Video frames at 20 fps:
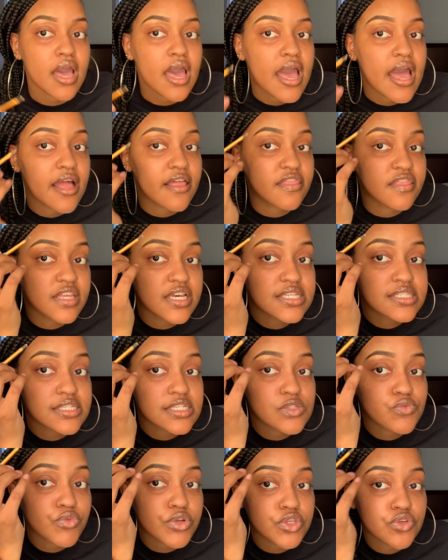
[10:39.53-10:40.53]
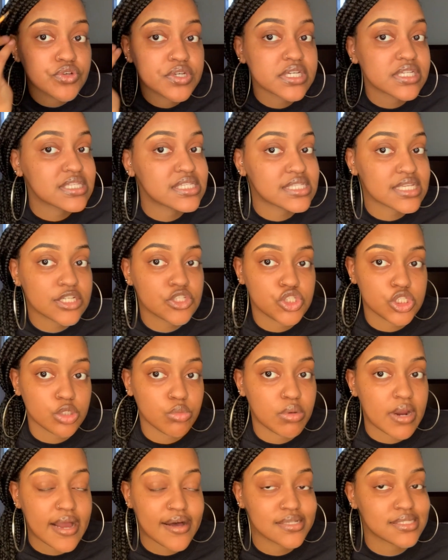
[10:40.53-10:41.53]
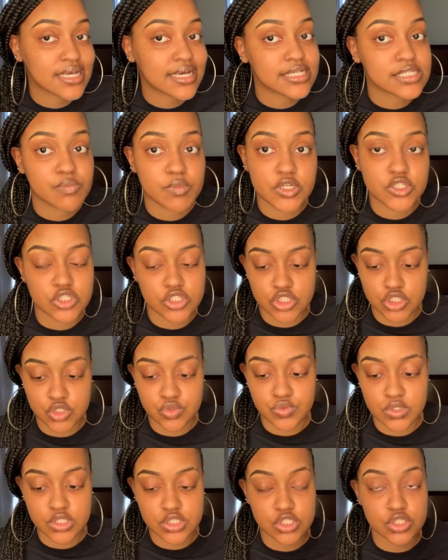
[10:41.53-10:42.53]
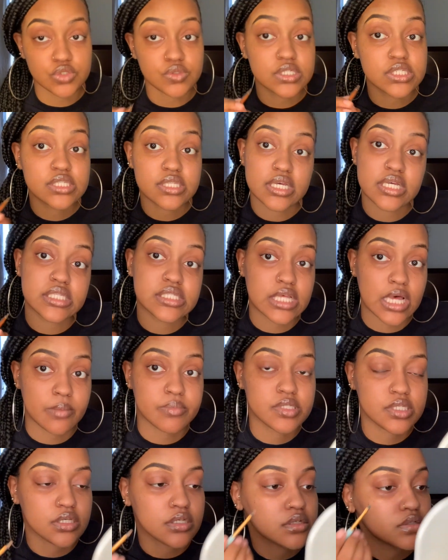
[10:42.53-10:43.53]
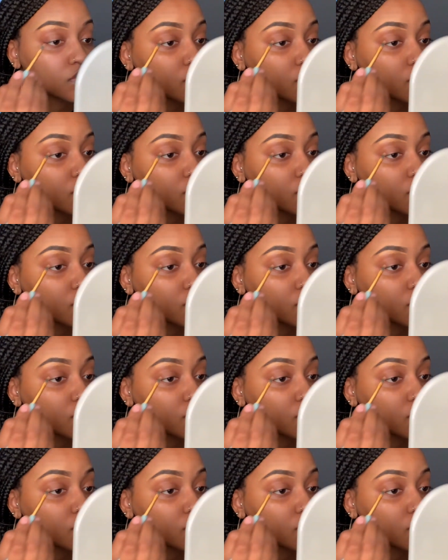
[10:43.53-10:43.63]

And this is when you can cinch your brows as much as you want to. It's up to you.